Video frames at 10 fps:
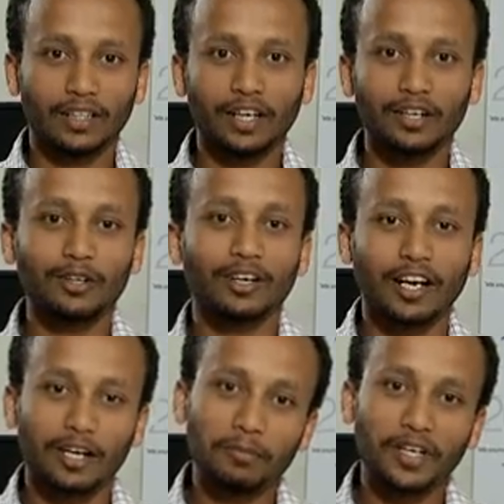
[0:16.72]
Hello,
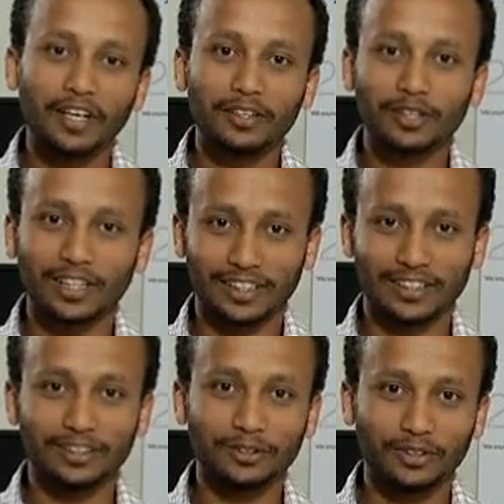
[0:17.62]
I'm Henok
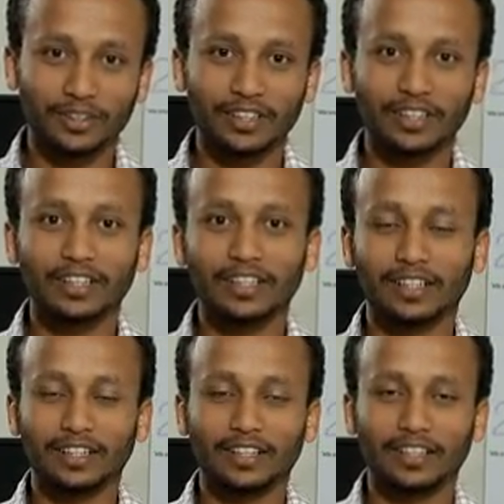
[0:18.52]
Adnew.
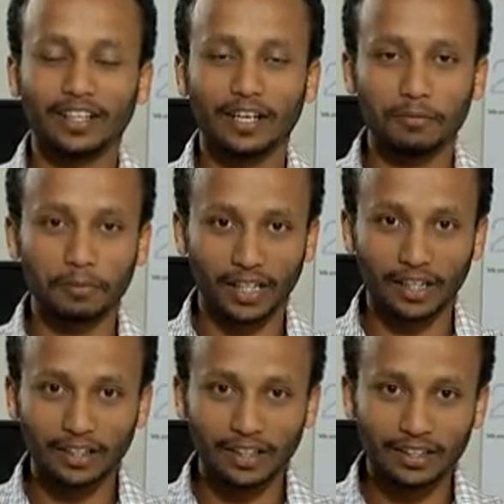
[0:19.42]
I'm a
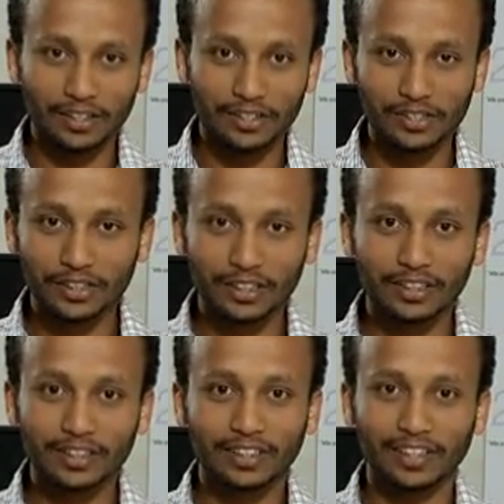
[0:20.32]
mechanical
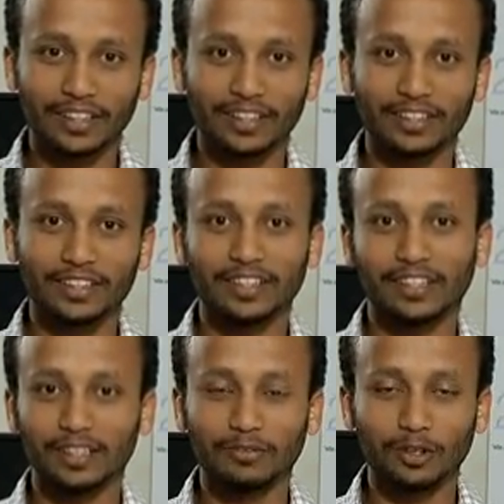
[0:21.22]
engineer and
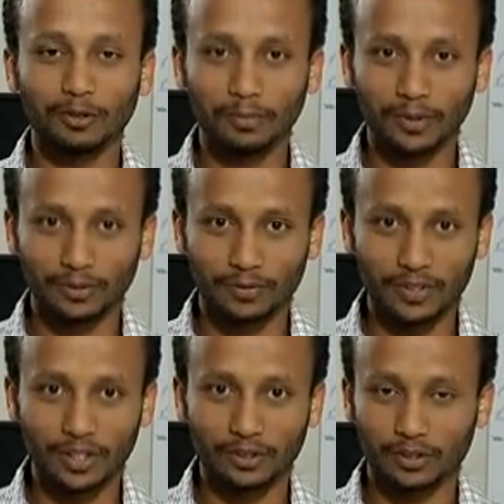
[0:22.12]
a developer of
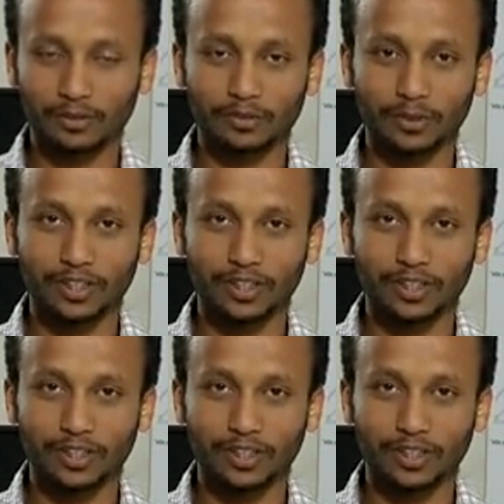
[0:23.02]
Xeno software.